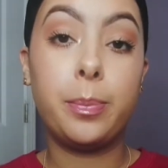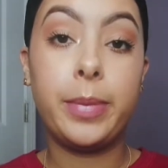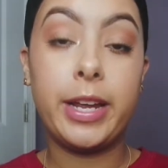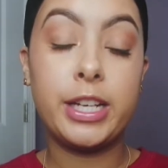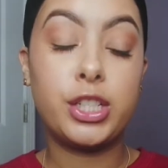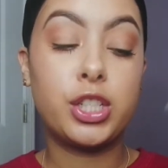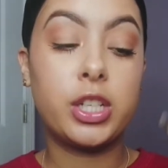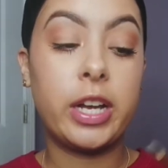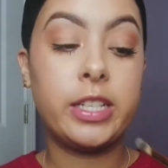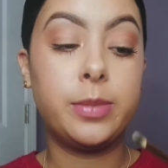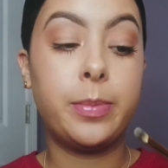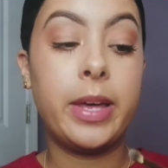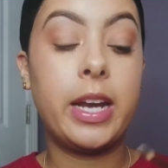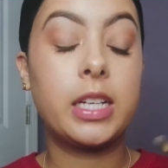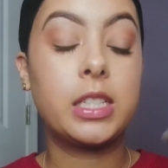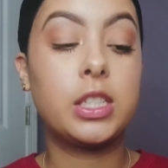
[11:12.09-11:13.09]
BH
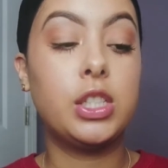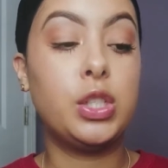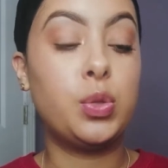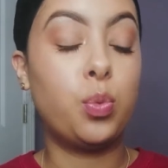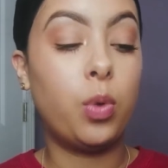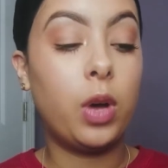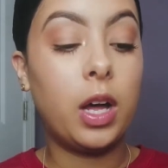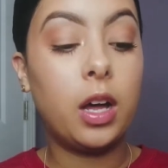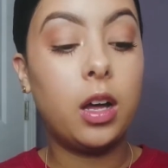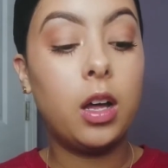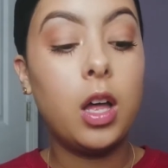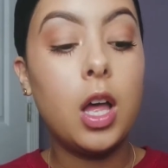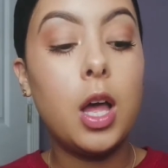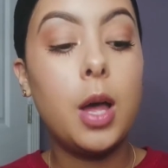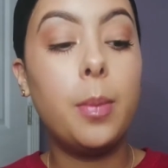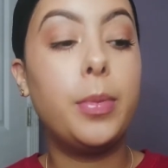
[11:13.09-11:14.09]
Cosmetics as well,
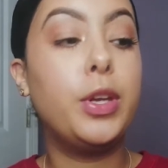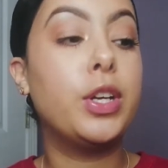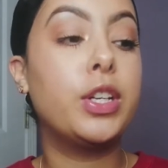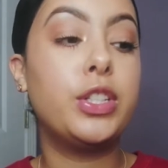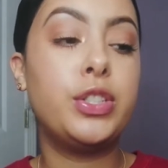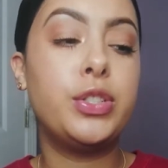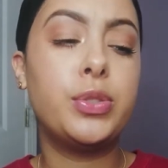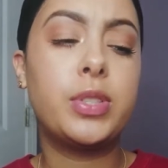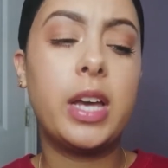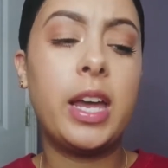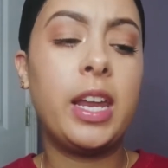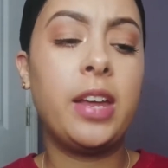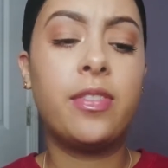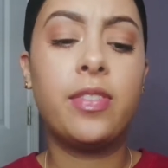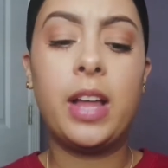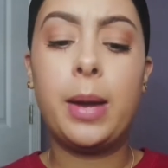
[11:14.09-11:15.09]
but you can use
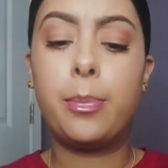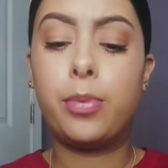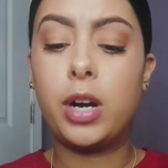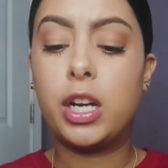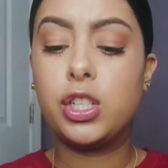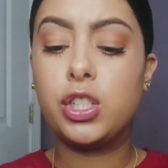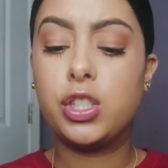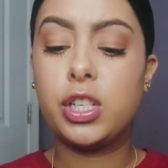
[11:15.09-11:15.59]
any flat brush.